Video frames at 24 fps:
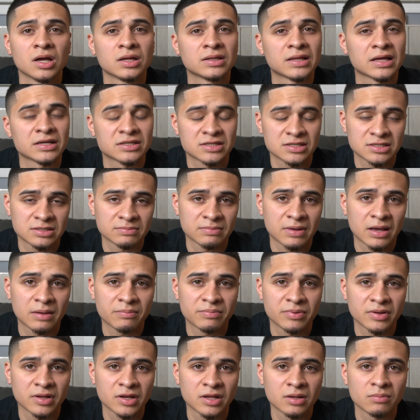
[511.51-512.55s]
That's just in my
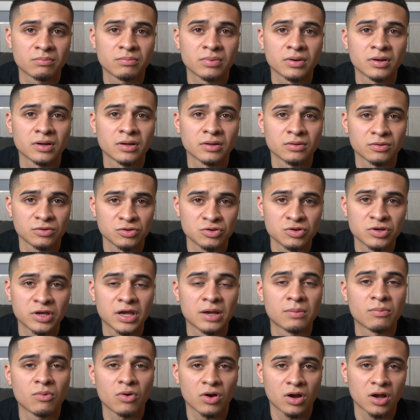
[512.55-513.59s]
opinion, but you
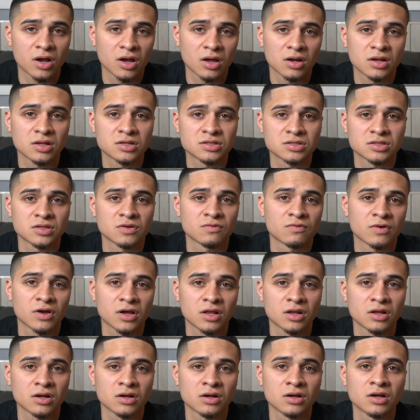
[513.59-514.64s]
get more colors in the
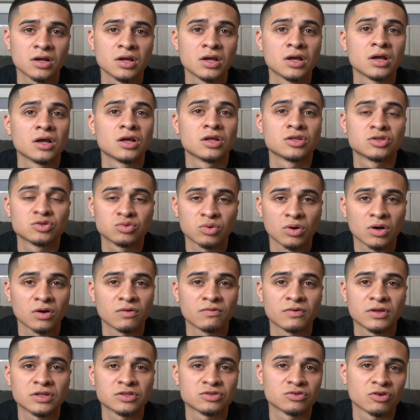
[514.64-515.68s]
regular
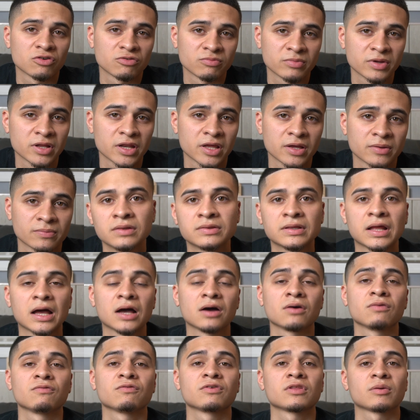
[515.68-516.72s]
12 and 12 mini.
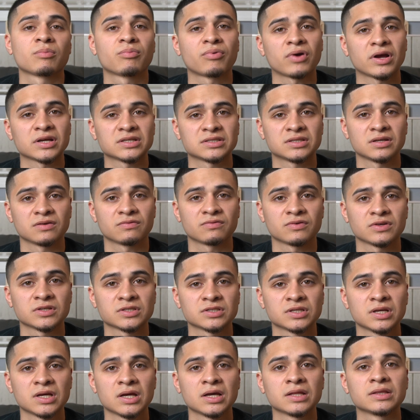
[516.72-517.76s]
Now for the price
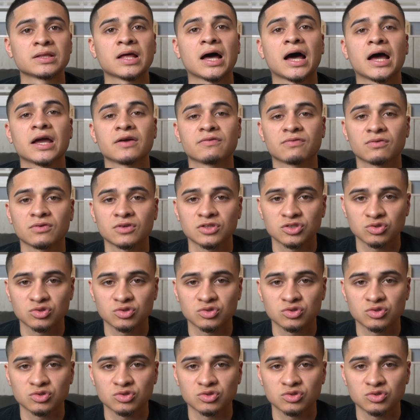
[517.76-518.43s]
difference. The iPhone